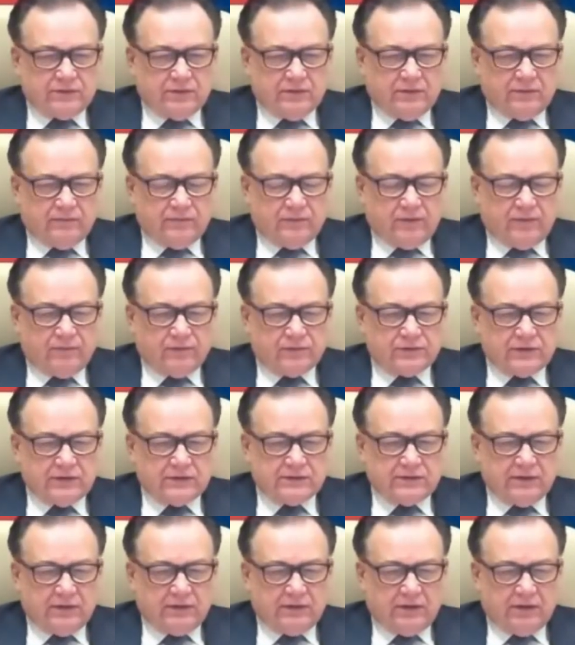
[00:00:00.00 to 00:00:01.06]
that we
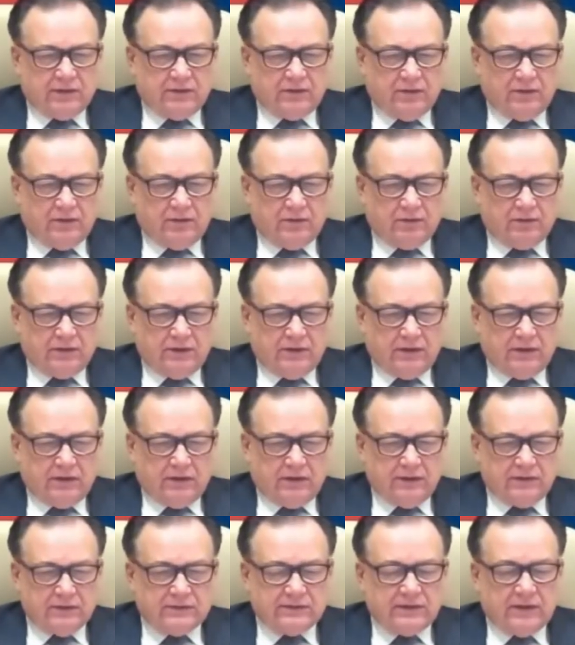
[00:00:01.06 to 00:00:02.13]
abandon fossil
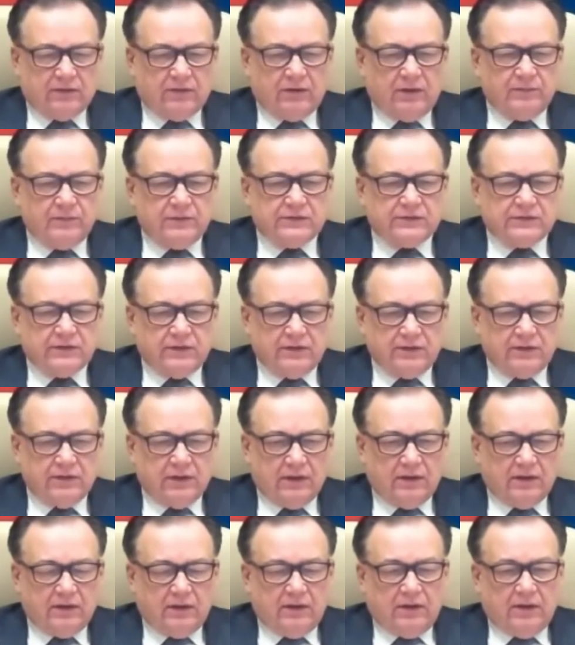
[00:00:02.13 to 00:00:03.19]
fuels.
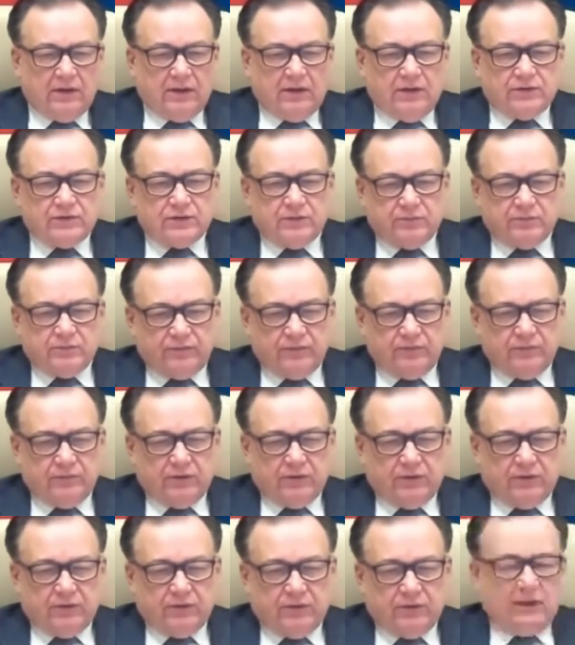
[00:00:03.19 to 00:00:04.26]
There is no future
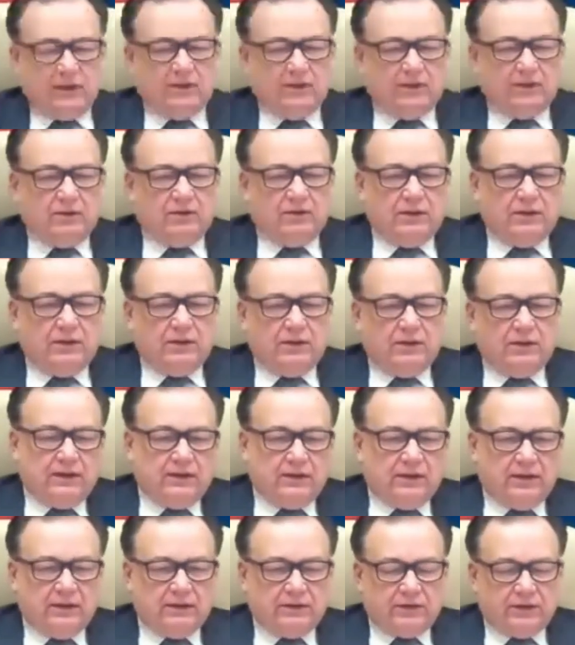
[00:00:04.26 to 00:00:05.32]
there. We much
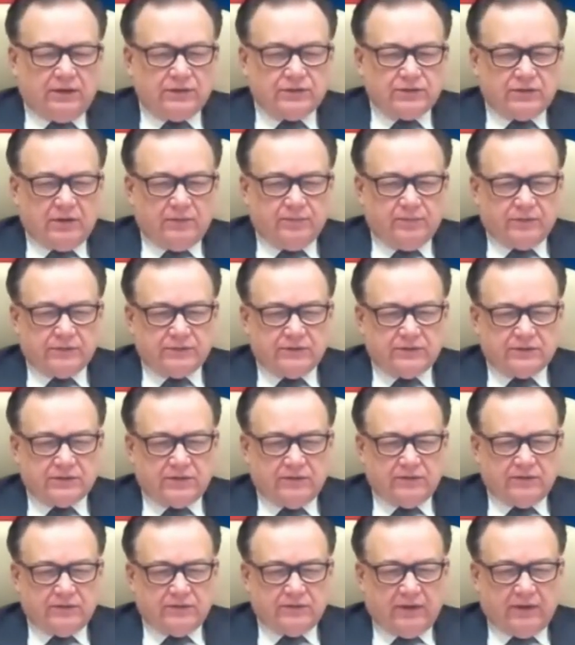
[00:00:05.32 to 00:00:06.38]
invest in
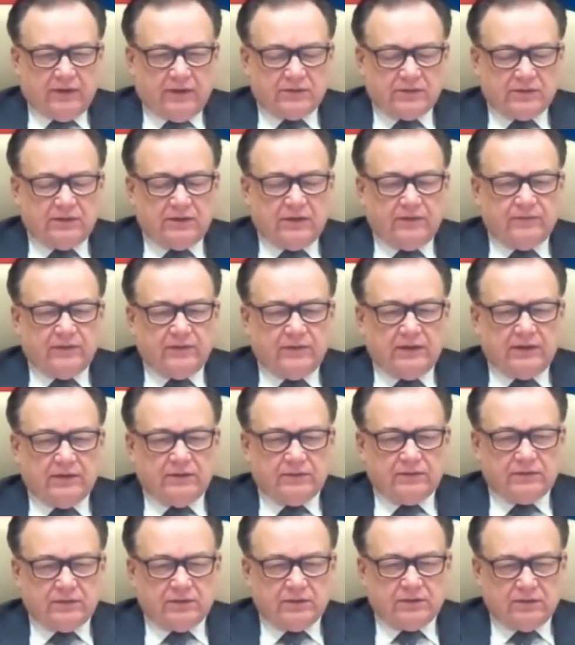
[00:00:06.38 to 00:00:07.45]
zero emission
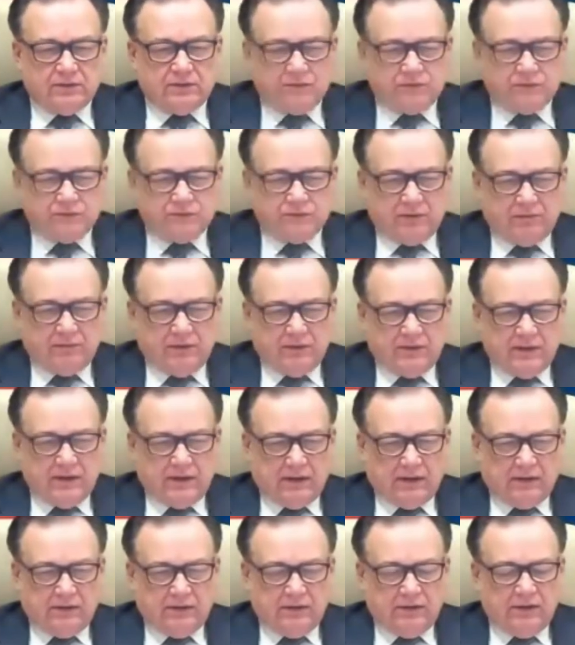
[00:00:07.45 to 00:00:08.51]
new
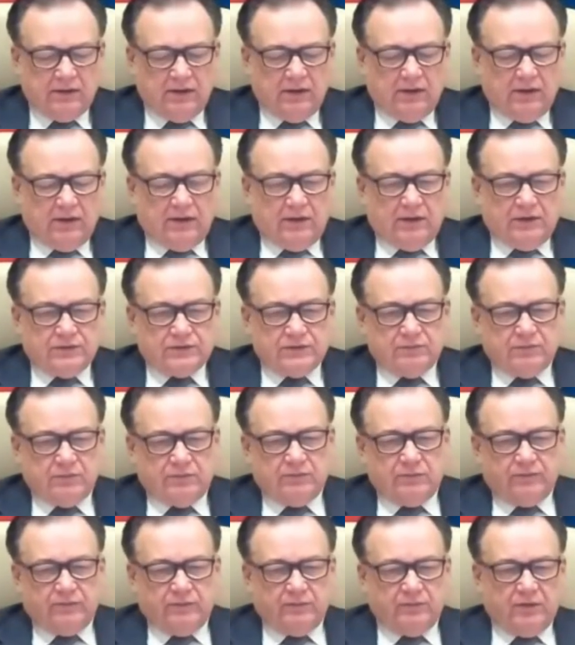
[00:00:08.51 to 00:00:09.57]
technologies and
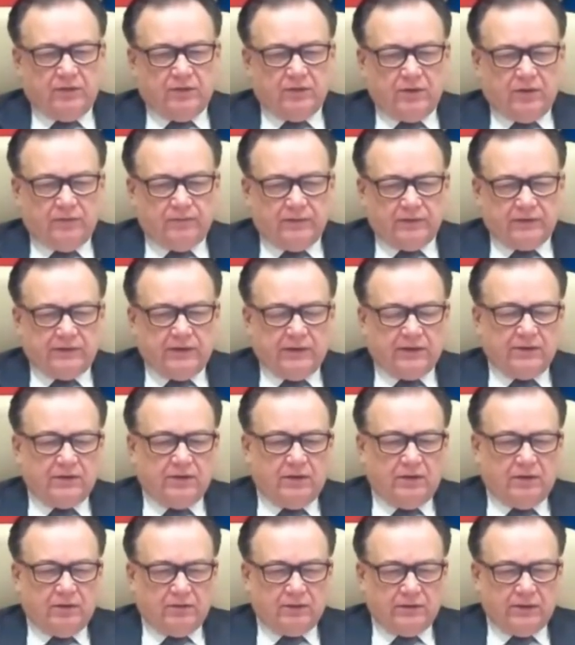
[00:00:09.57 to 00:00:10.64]
new fuels,
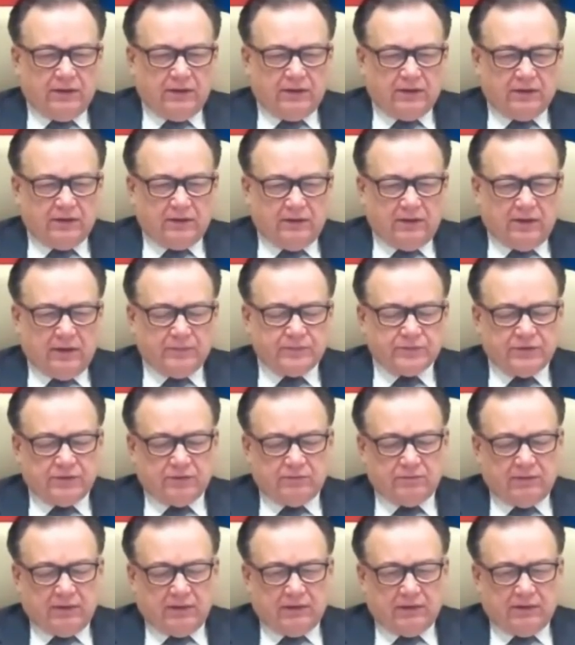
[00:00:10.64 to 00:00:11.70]
and look at
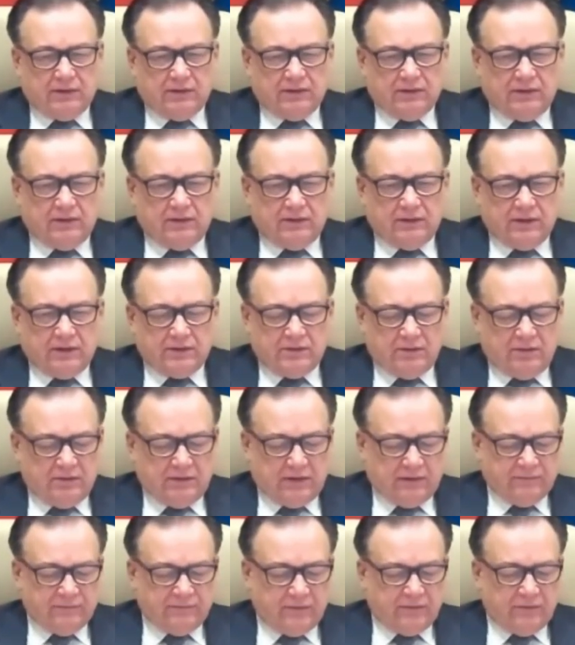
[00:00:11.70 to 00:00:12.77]
renewable
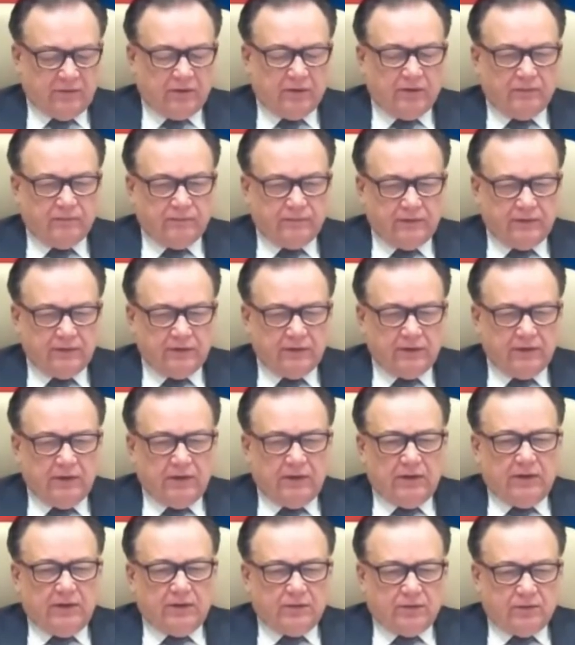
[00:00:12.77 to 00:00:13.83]
sources of
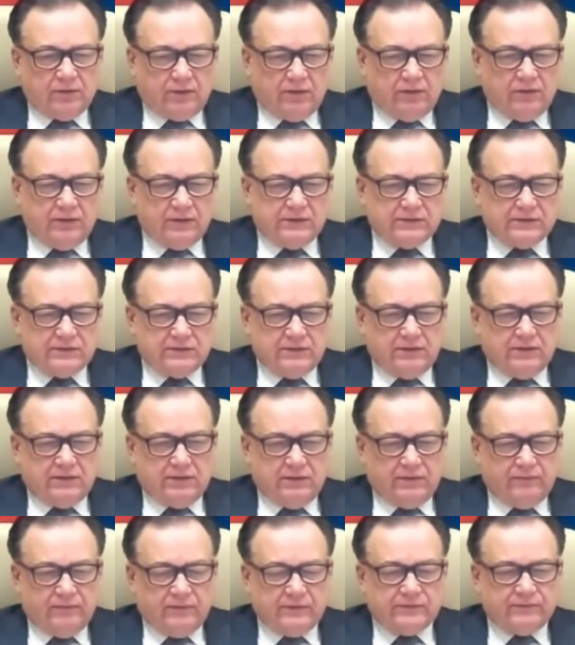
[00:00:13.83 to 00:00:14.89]
energy. And
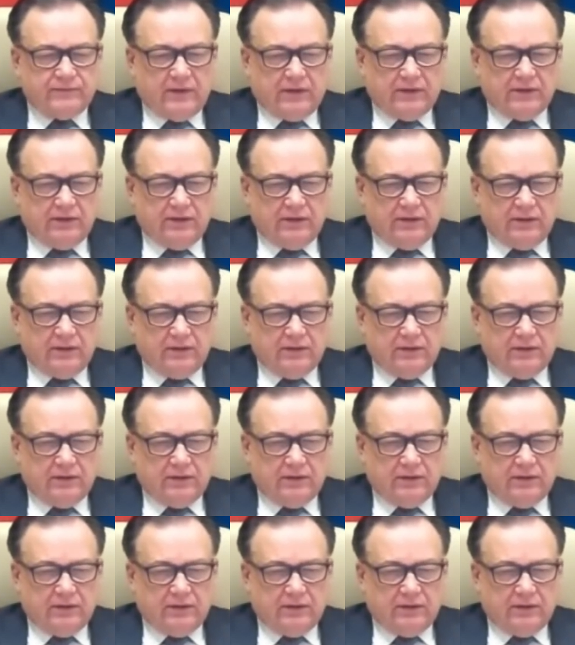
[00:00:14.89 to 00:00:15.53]
in the